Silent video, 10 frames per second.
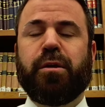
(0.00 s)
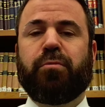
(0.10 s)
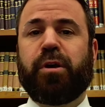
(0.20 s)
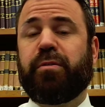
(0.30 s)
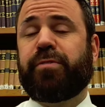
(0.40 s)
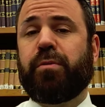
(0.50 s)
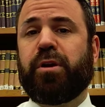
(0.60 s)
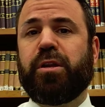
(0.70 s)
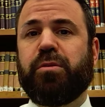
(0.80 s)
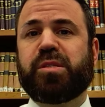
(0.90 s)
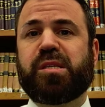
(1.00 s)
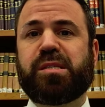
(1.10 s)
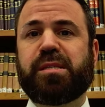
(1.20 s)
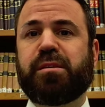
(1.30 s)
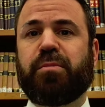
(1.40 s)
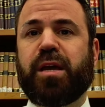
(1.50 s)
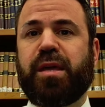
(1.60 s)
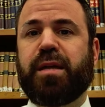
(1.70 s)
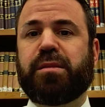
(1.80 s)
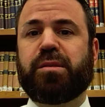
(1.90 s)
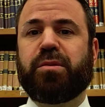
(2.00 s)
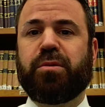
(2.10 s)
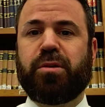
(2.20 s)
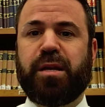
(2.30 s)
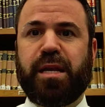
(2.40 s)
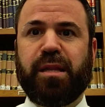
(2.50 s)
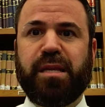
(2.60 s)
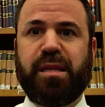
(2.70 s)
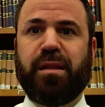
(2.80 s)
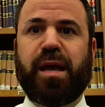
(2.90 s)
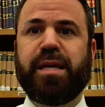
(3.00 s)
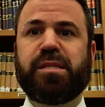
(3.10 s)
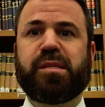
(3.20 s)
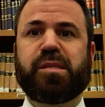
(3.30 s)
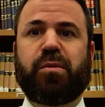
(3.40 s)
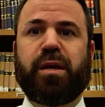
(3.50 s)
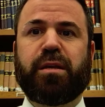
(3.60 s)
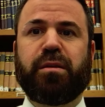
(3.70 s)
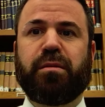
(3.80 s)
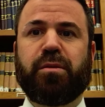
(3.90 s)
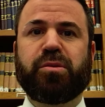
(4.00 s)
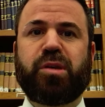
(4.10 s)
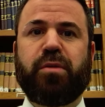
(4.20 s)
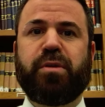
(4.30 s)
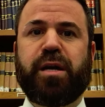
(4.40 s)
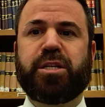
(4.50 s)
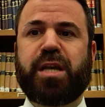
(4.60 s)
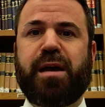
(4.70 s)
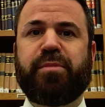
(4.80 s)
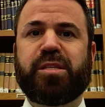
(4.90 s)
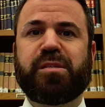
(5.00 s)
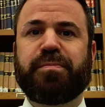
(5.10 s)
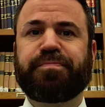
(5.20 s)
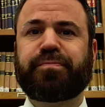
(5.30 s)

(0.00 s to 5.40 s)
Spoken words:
What if I want to use a system like that to turn on LED lights so I can learn Torah on Shabbos?